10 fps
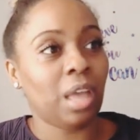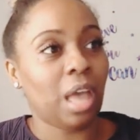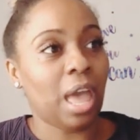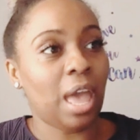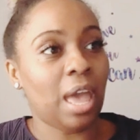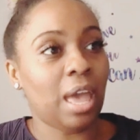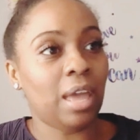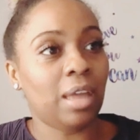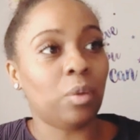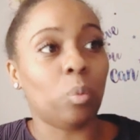Mm-hmm.
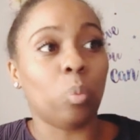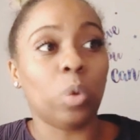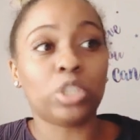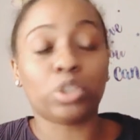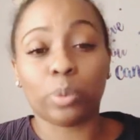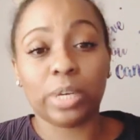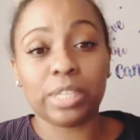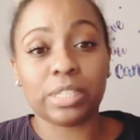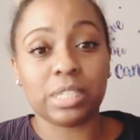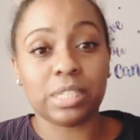And what
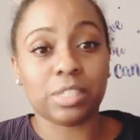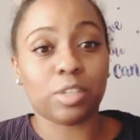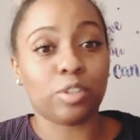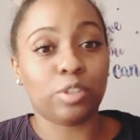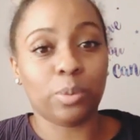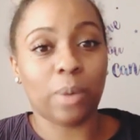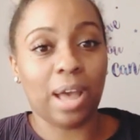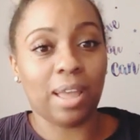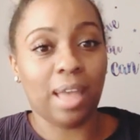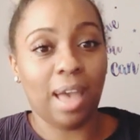choices do
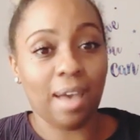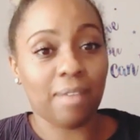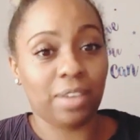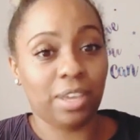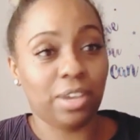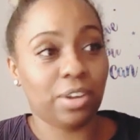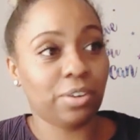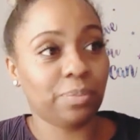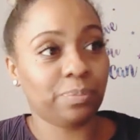I have here?